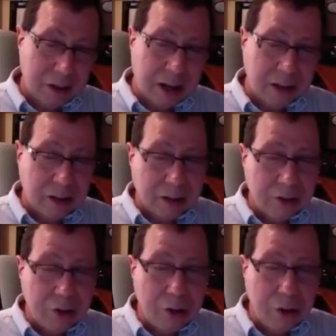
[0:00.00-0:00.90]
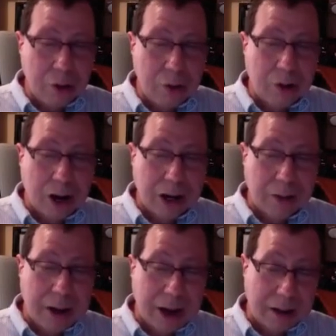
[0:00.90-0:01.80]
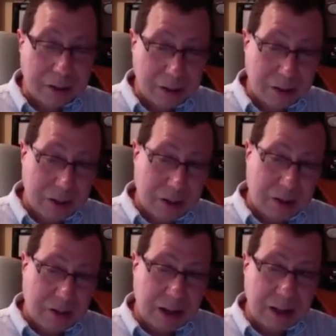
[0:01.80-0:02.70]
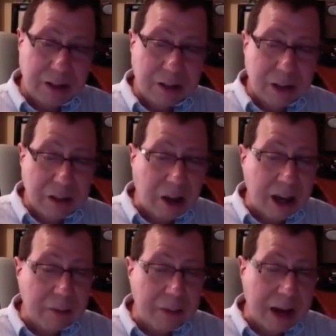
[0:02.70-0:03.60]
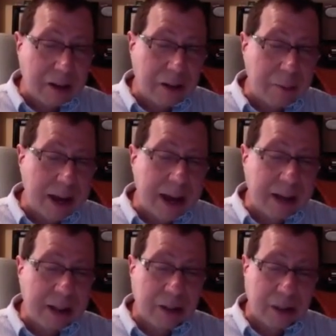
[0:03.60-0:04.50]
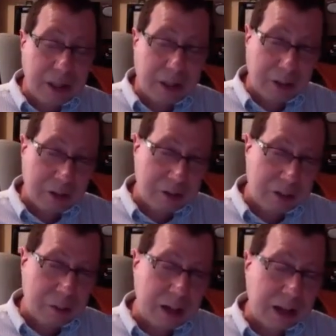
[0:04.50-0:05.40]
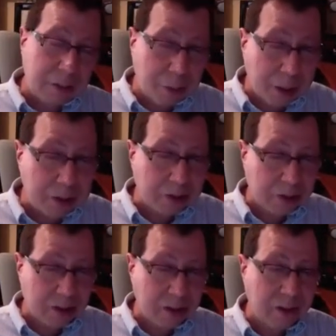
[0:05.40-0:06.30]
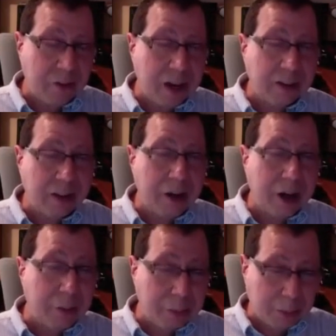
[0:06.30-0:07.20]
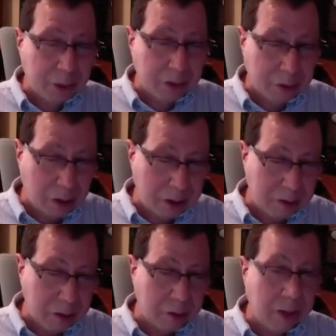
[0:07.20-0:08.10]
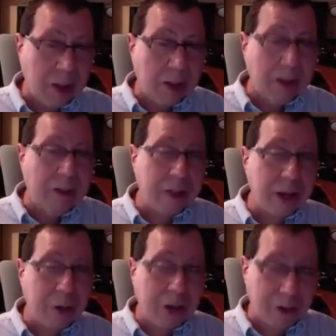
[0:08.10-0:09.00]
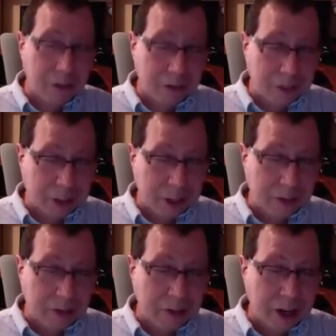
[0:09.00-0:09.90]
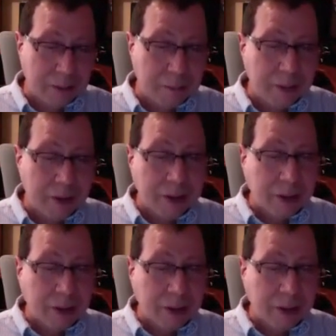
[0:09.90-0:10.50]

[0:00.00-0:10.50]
not new eigmax, right? It's just eigmax. I'm adding to the ecosystem, and I could publish this in effect, and other people can call it too if they want to use something of this type.